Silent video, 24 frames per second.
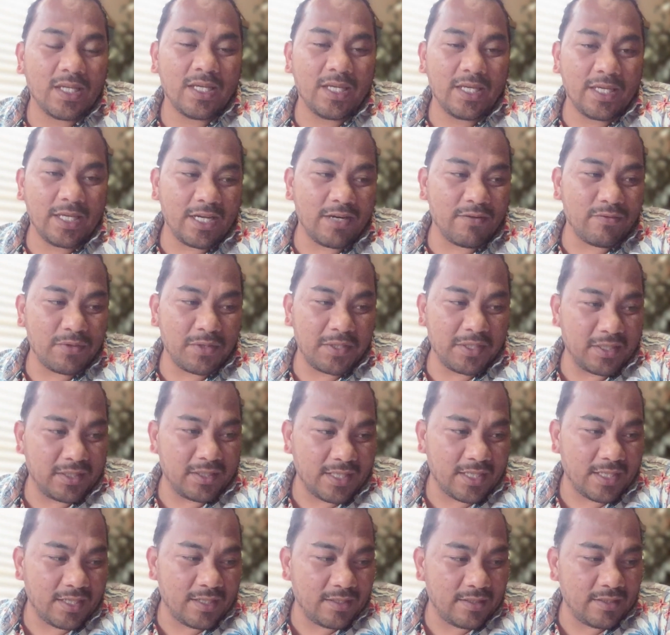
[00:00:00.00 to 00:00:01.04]
everything
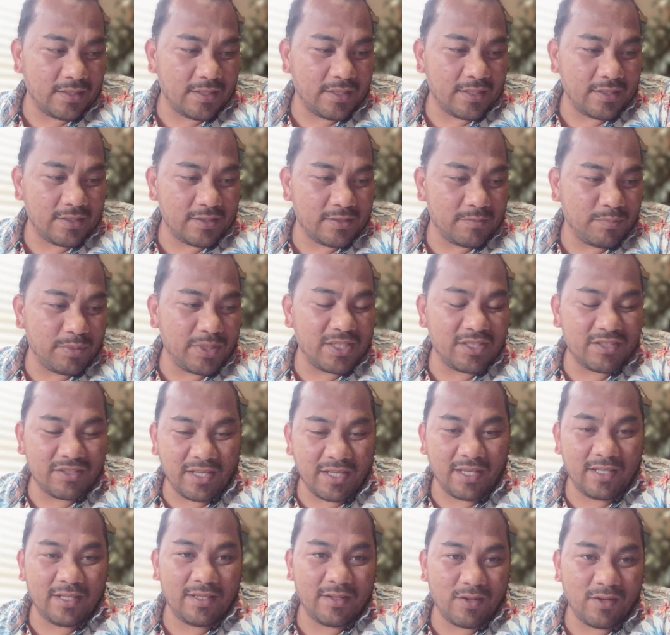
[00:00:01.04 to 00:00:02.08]
that is being
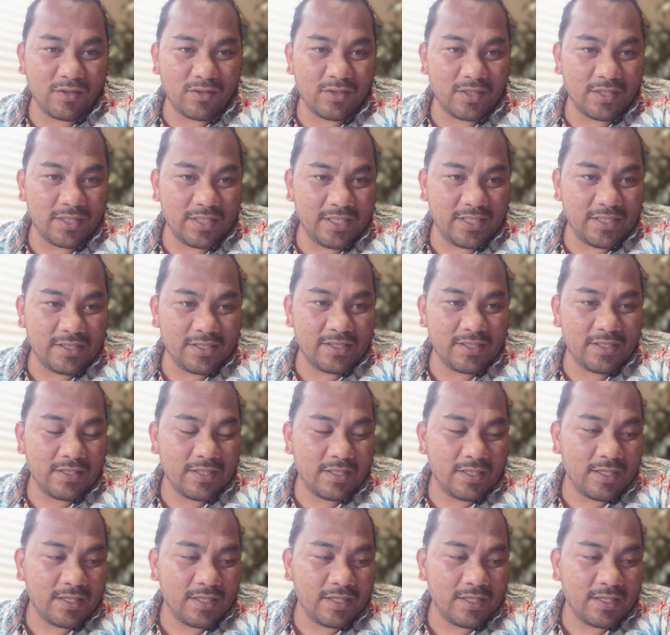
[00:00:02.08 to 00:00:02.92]
stated on the lease.